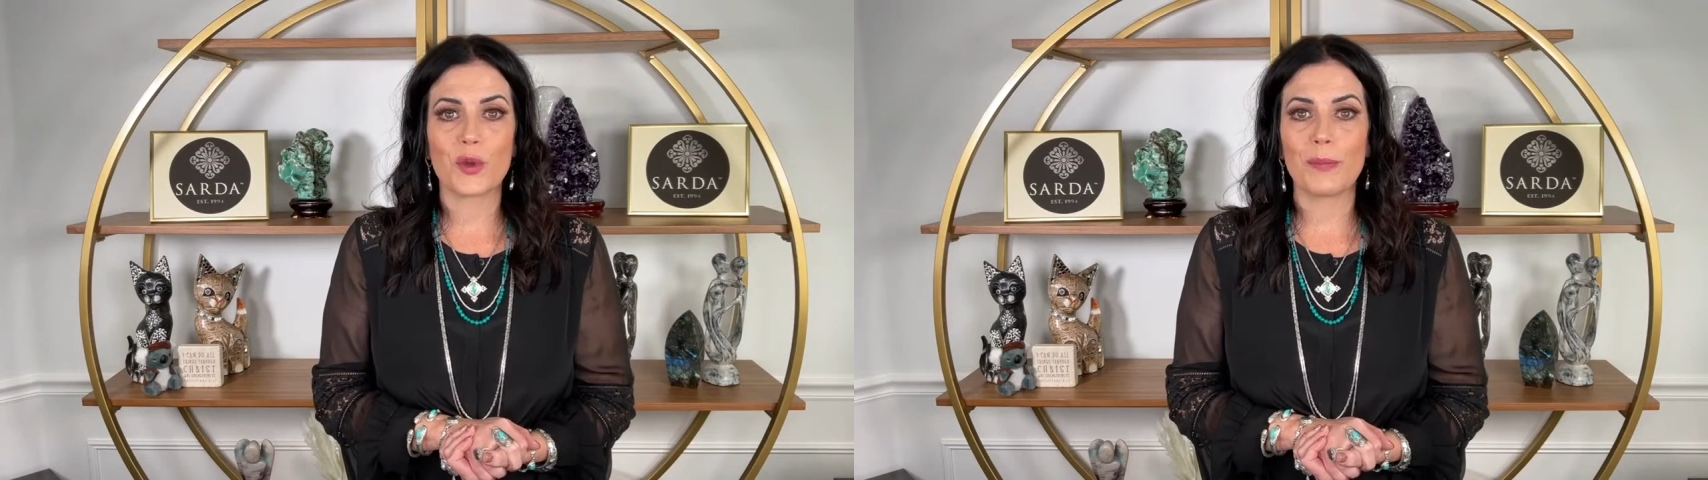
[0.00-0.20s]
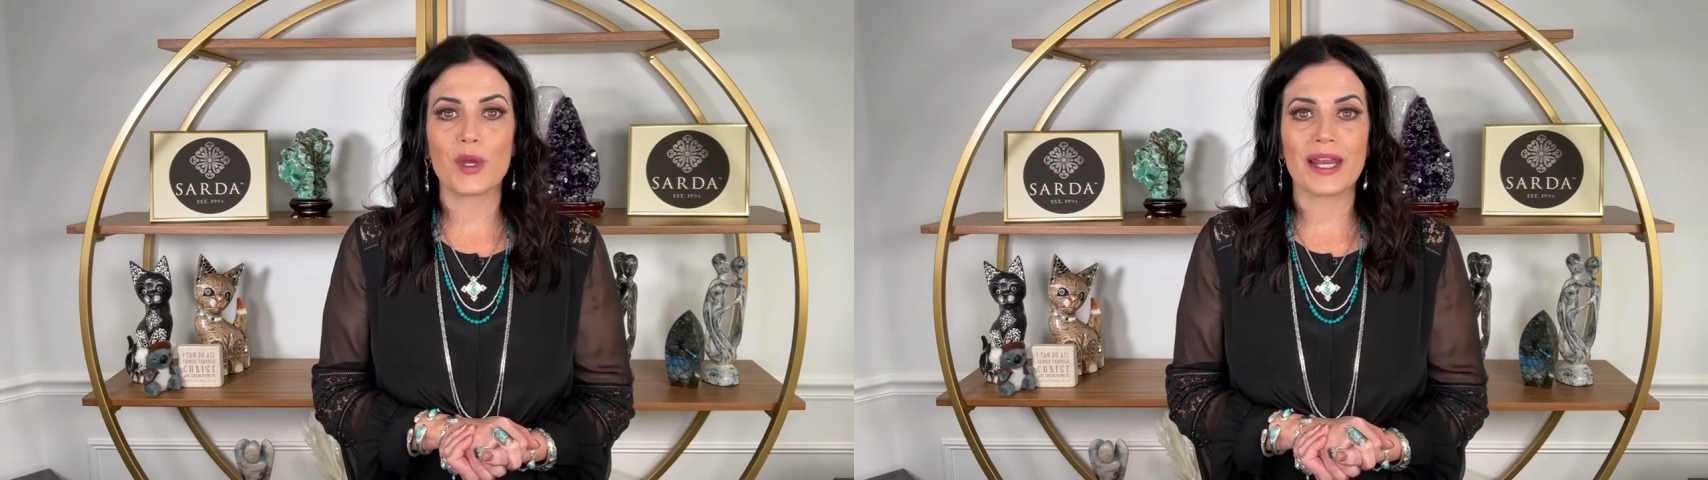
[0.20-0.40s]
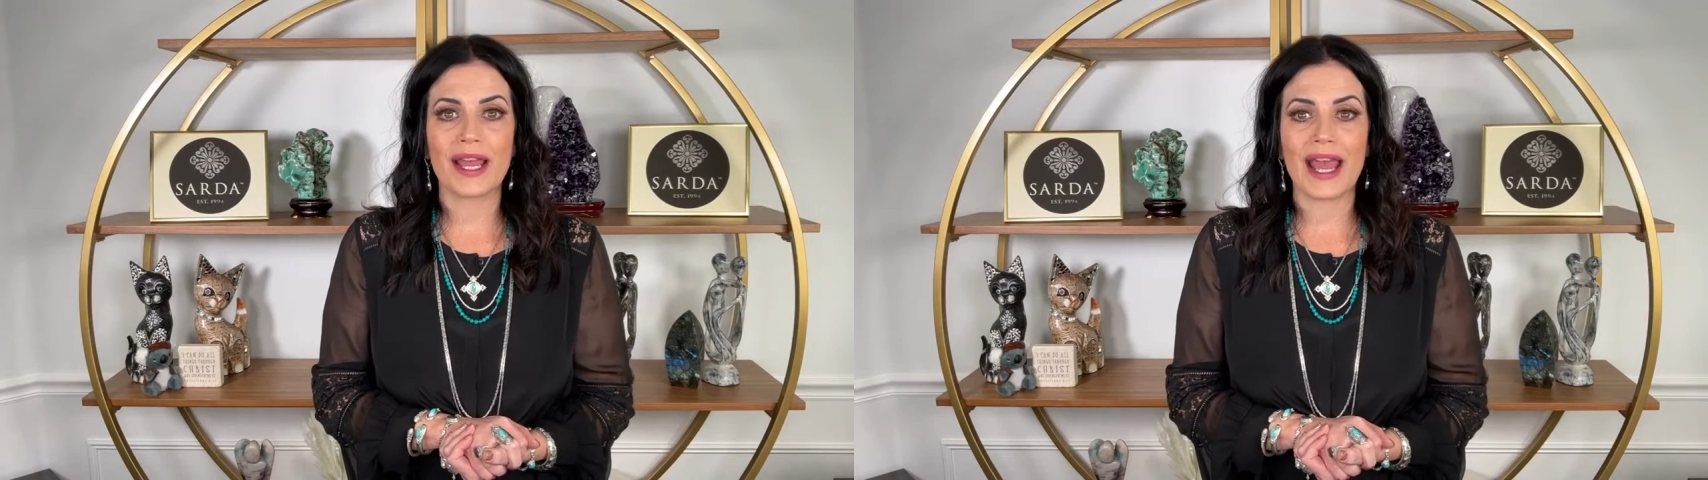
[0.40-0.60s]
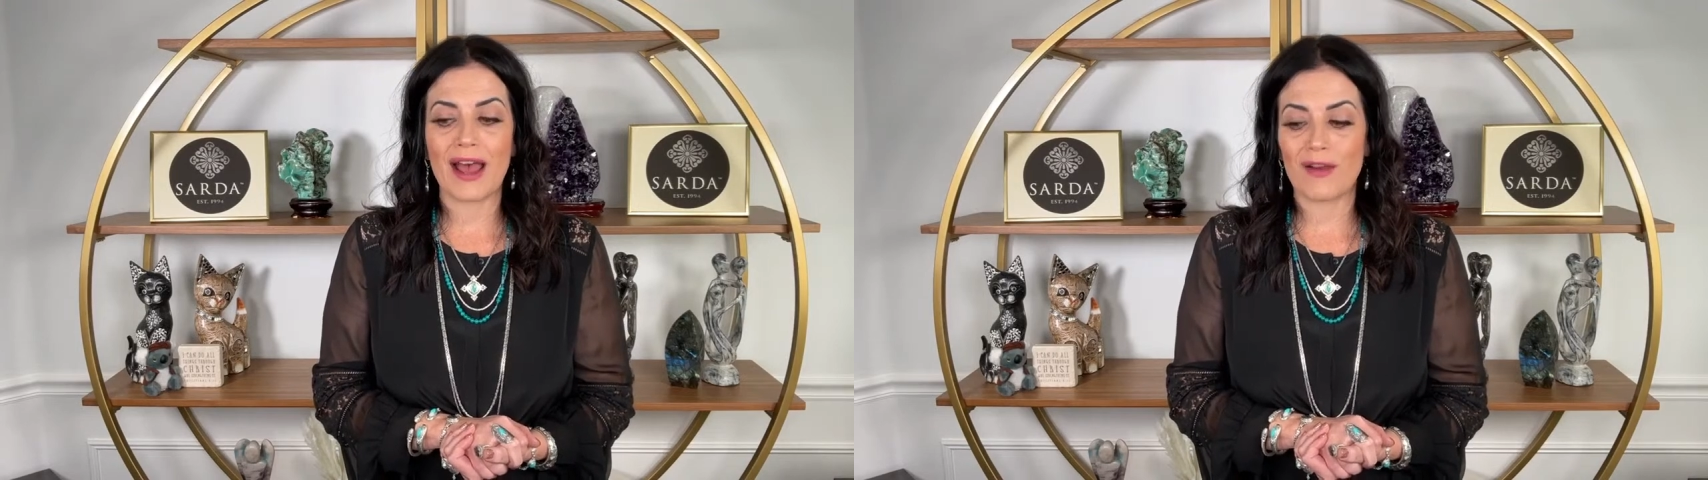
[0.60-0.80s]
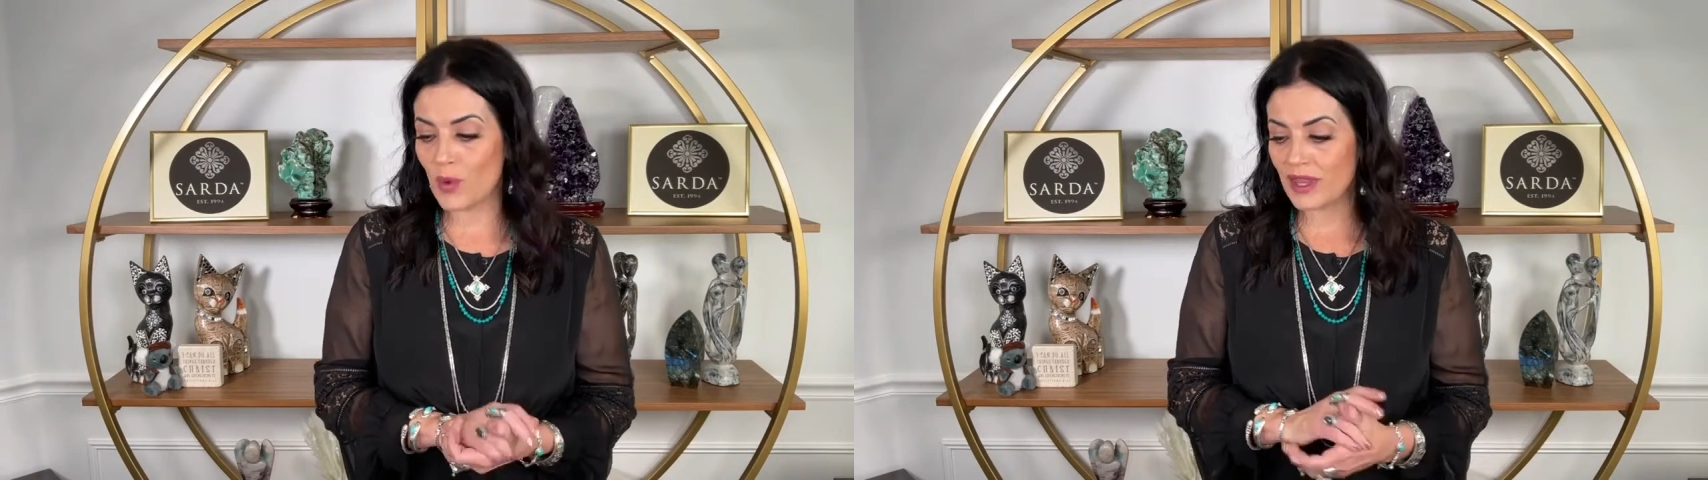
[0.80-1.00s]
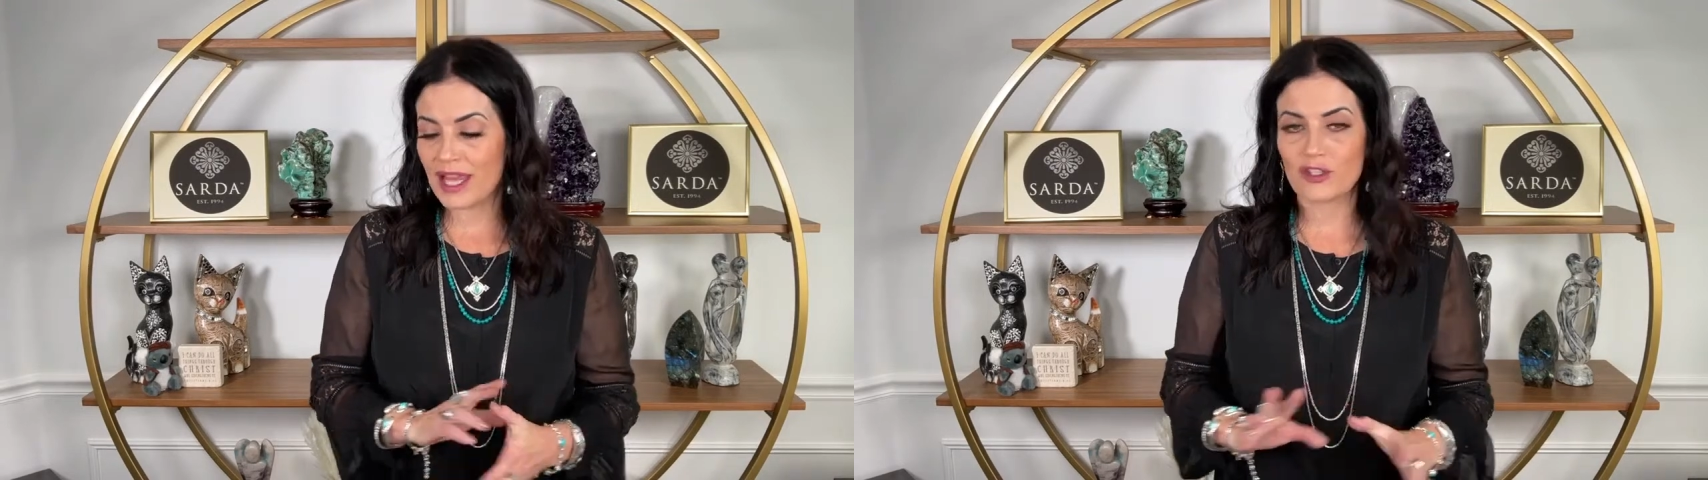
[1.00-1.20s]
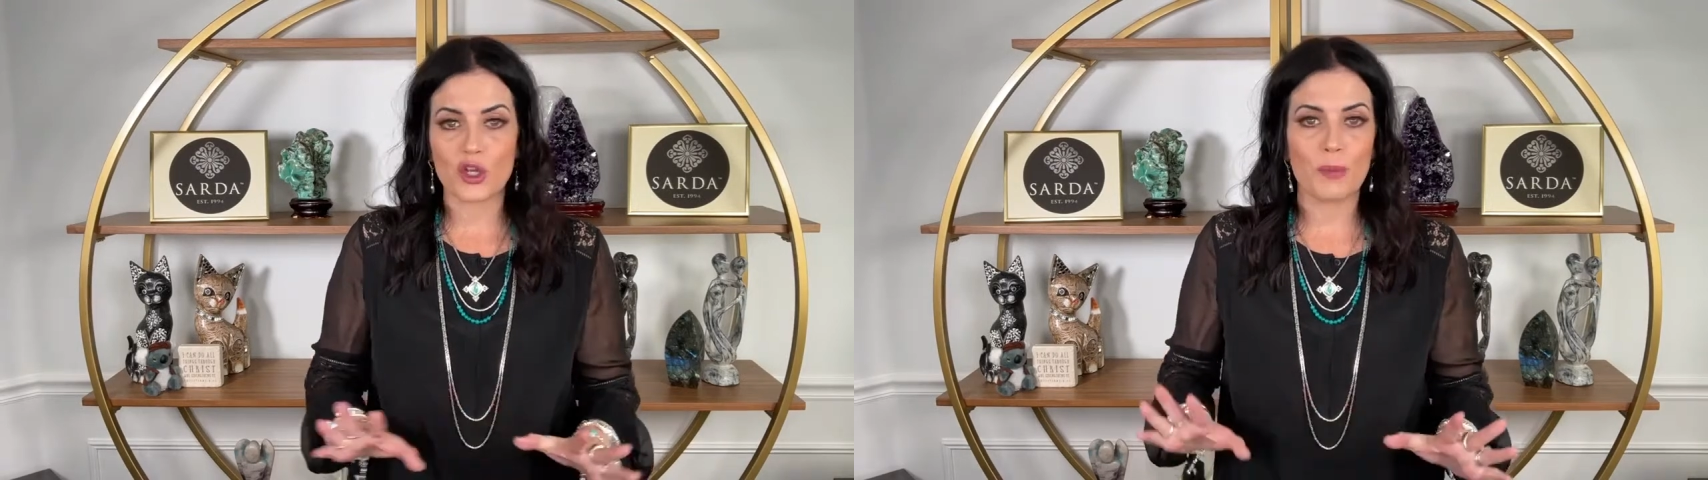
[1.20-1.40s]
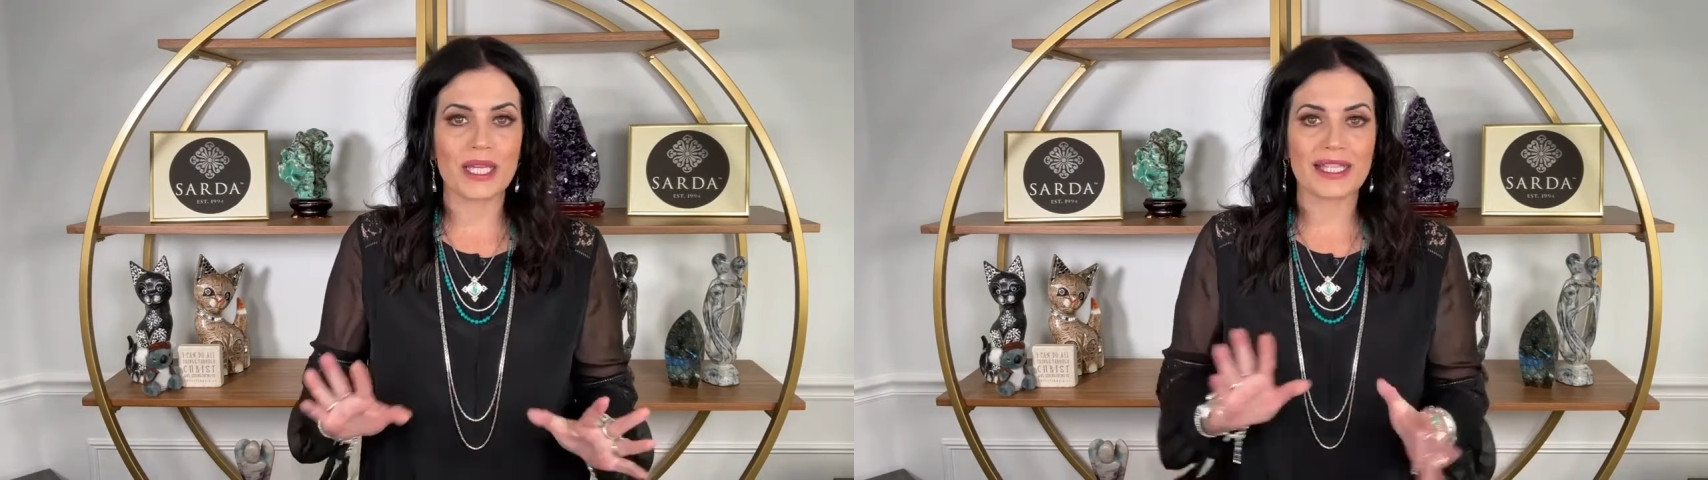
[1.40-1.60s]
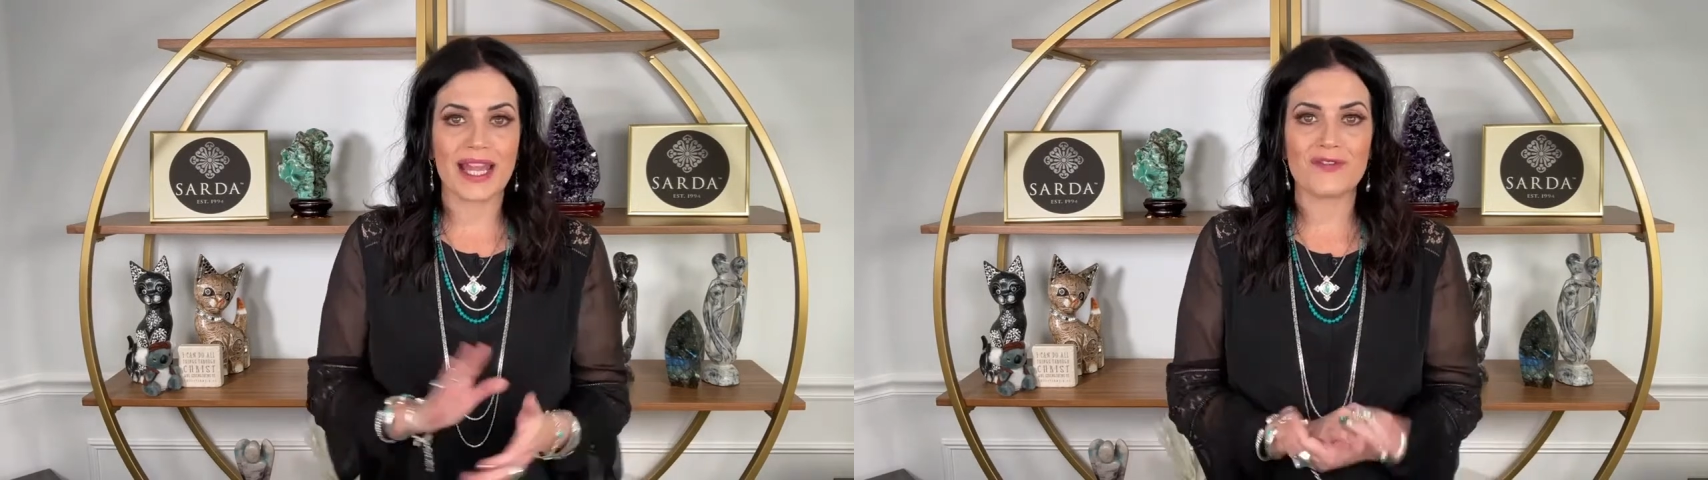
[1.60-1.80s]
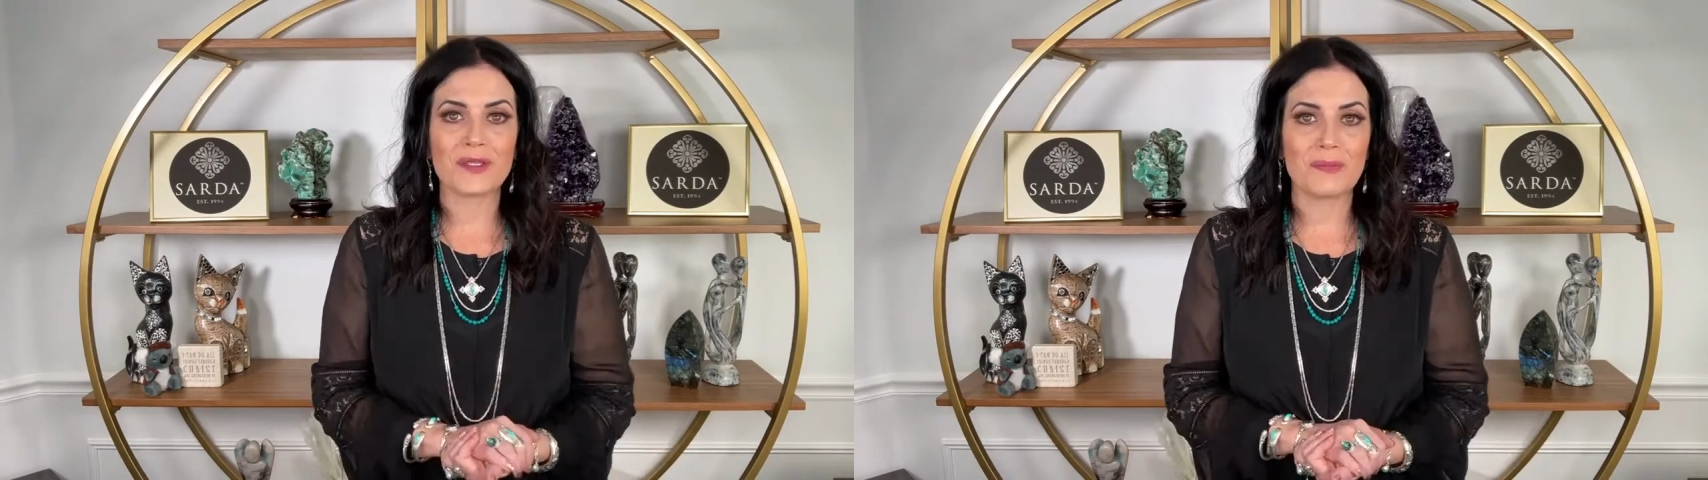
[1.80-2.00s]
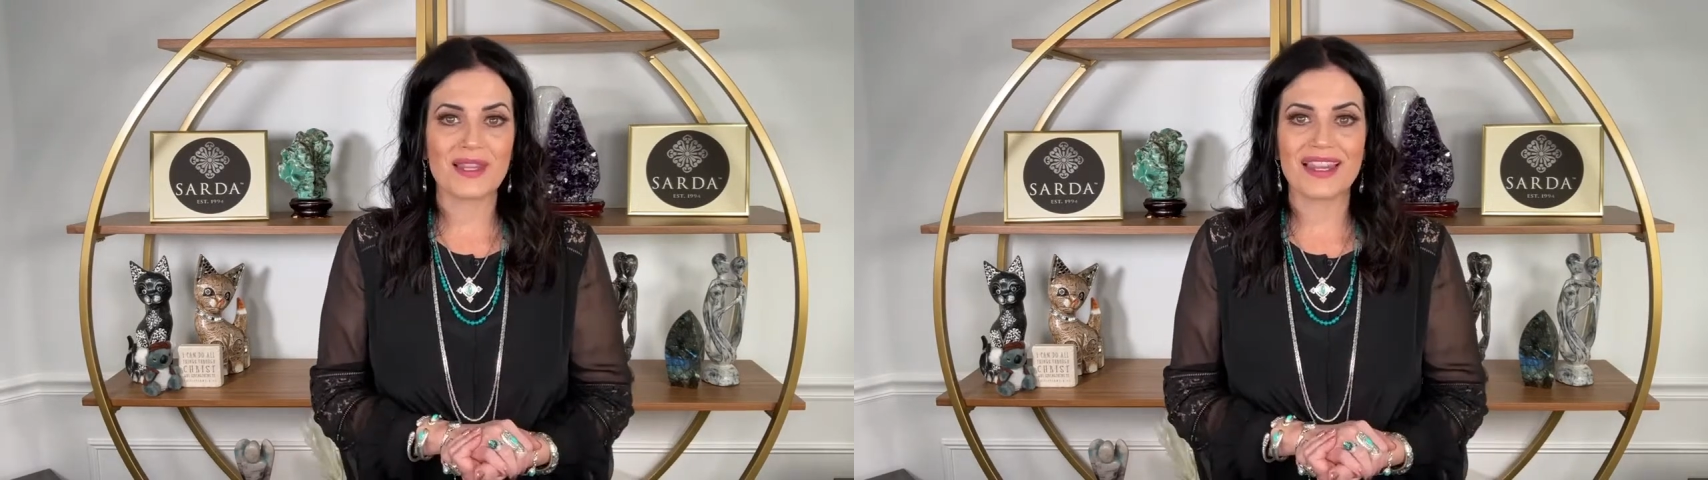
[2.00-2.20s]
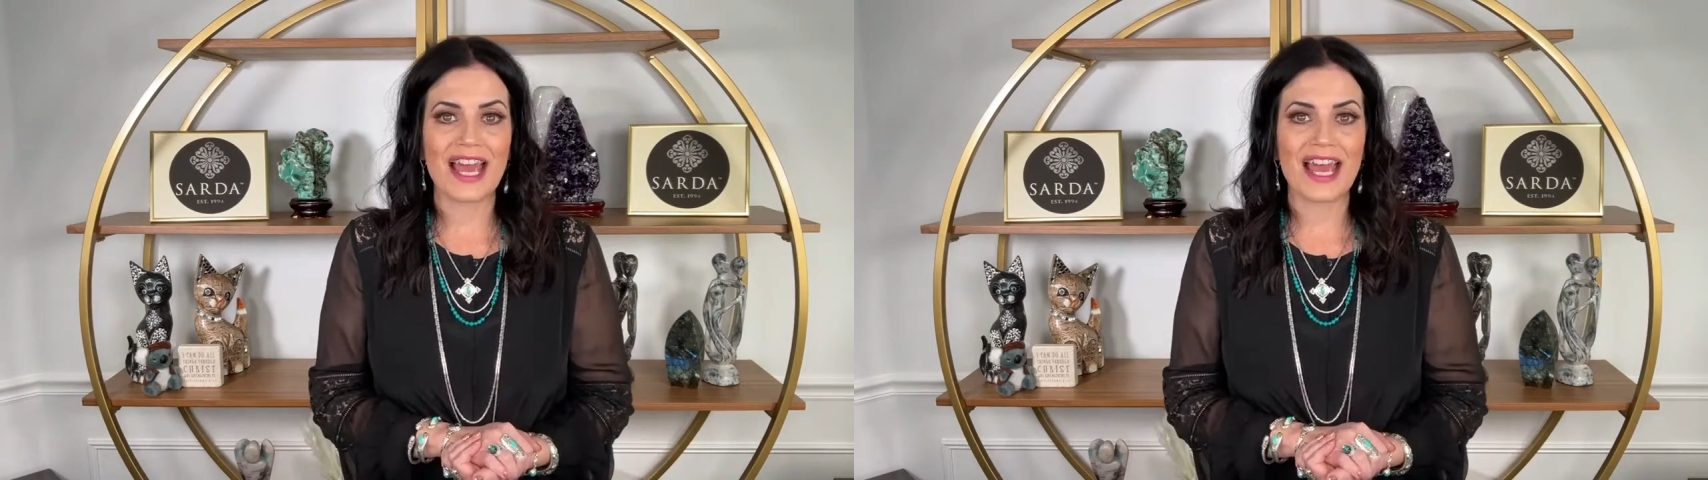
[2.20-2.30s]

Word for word: so I'm going to have one last show because I have some